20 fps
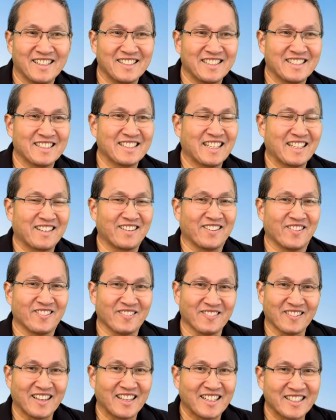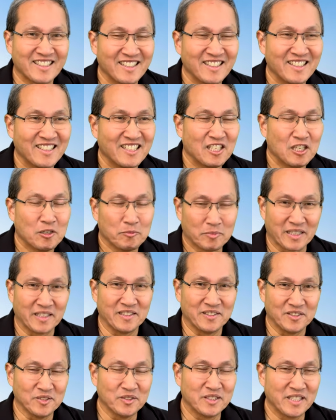It's not a whole lot, but I
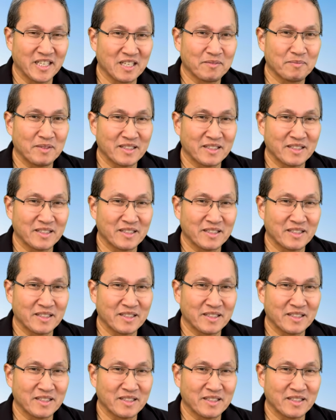do take